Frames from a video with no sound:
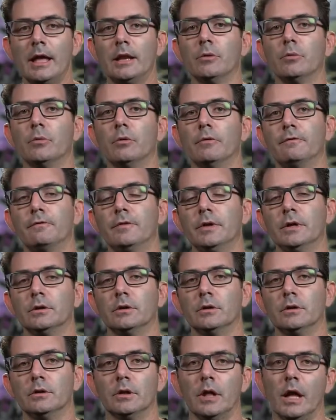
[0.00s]
and it will
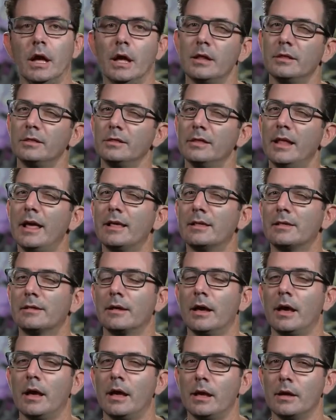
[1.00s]
feel less
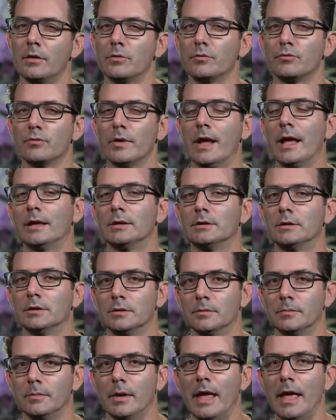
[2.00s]

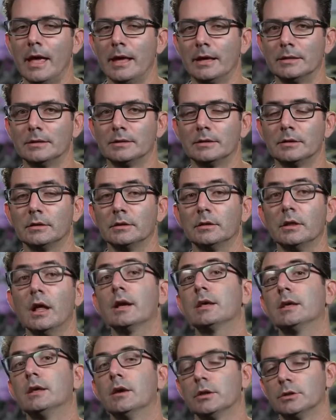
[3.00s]
random and
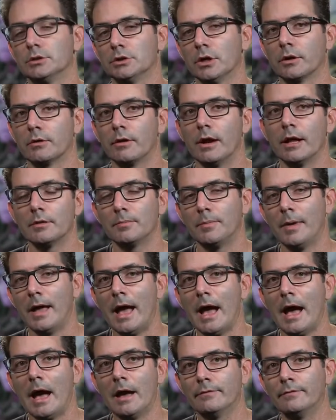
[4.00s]
lucky on Junkrat's
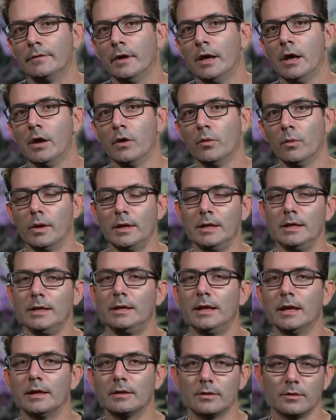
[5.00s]
behalf when he
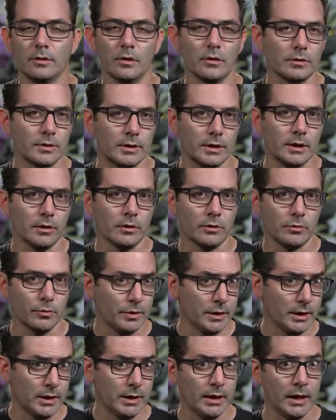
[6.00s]
gets those kills
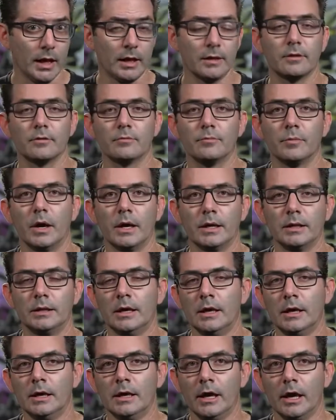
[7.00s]
with the concussive mine.
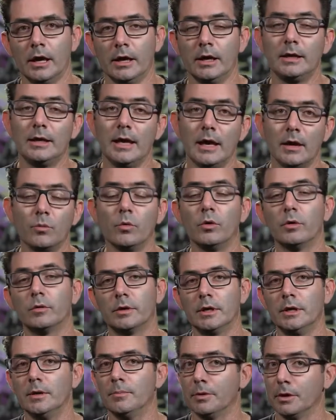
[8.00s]
Again, we'll
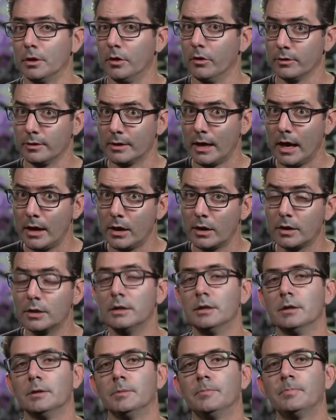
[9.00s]
keep a close eye on
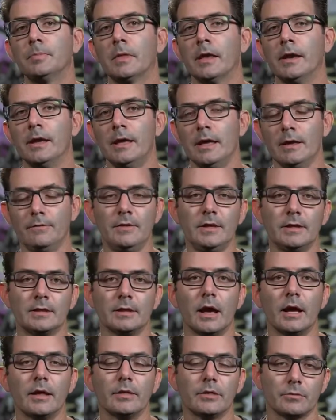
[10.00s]
him. If he's
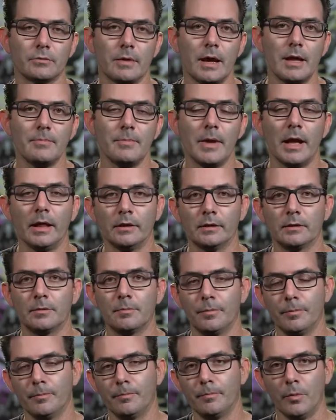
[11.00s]
not in the right balance
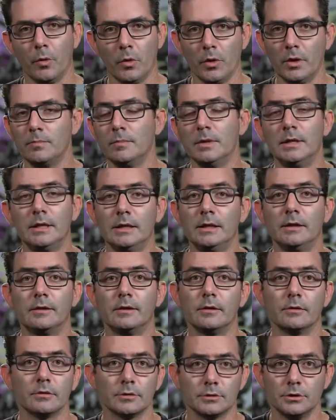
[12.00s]
point, meaning
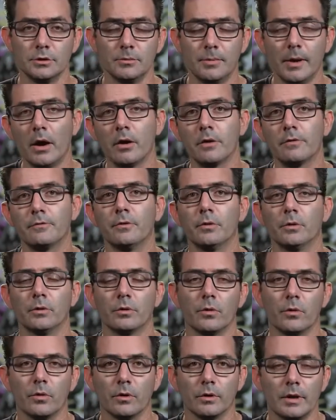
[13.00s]
he's either too powerful
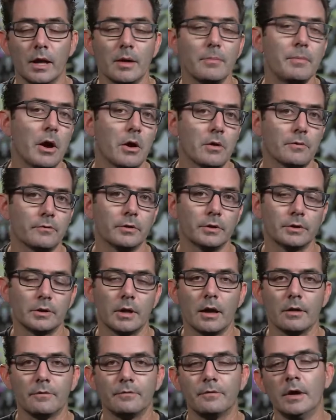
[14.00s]
or not powerful
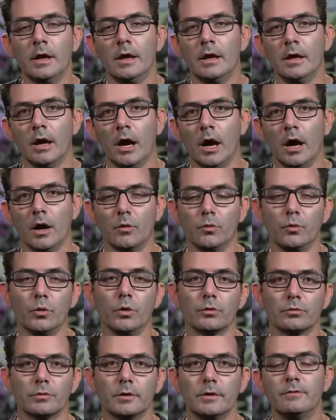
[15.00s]
enough,
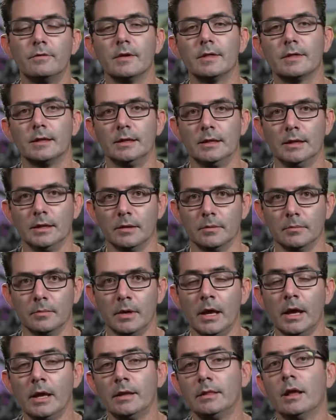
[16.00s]
we'll revisit him.
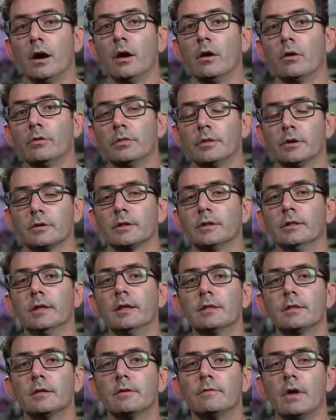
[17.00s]
Now, there's a
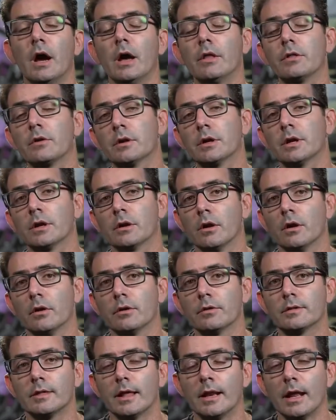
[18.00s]
list of other
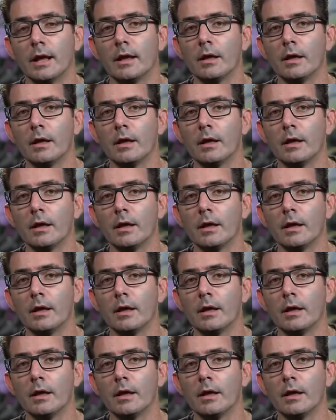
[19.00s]
heroes that